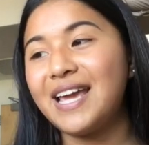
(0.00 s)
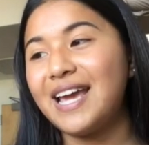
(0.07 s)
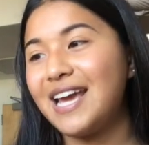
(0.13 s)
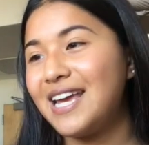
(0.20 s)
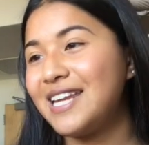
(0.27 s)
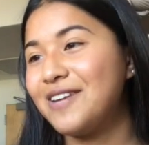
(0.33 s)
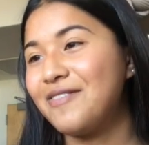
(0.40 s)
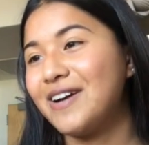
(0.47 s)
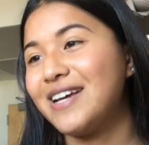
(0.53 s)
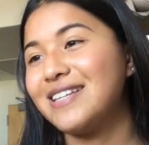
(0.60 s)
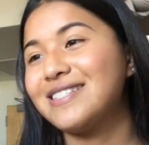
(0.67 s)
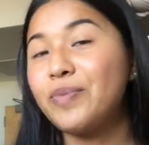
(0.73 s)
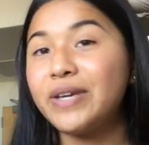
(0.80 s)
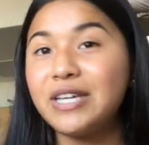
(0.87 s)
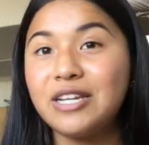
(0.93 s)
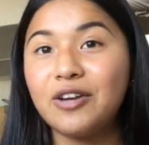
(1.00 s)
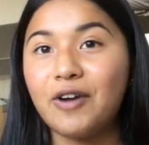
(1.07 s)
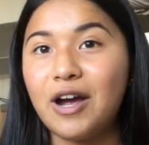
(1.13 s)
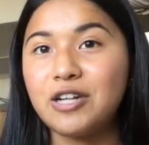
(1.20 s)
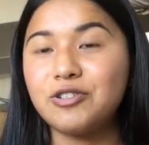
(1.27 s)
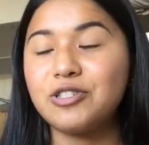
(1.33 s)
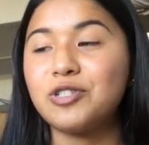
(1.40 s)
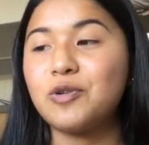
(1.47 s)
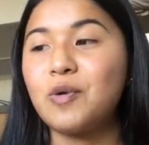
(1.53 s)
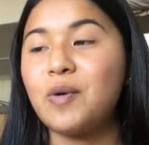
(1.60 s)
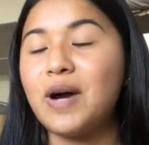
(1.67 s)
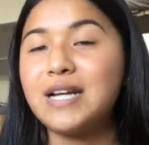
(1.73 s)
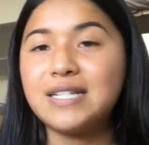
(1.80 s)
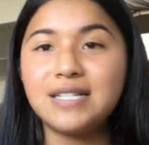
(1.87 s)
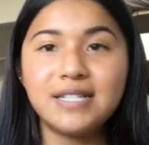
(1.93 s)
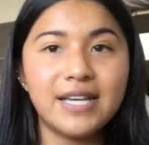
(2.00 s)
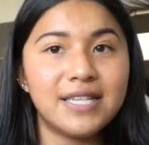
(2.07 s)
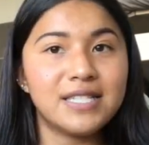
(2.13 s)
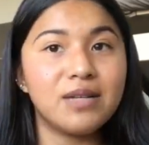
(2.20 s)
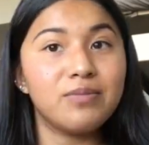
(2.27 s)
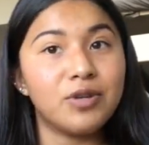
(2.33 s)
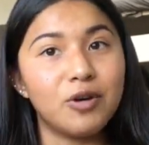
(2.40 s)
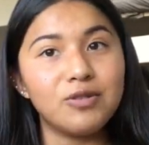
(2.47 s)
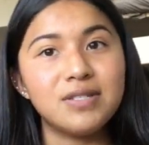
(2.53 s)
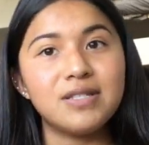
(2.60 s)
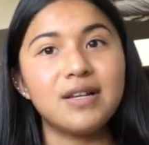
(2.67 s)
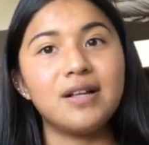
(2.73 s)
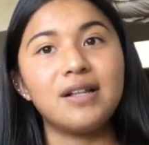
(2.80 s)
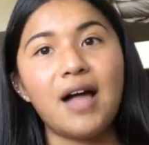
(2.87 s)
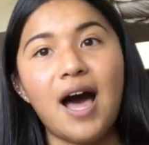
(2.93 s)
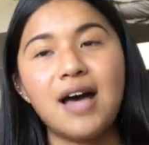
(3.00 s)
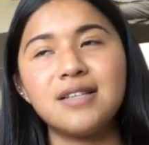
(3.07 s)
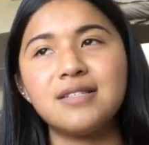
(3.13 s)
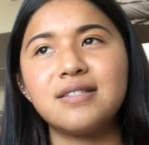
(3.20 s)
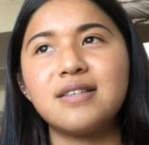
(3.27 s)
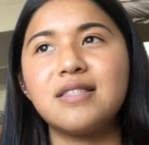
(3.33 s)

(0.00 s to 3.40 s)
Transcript: Anyways, picking a graduate school, I did take some notes in class.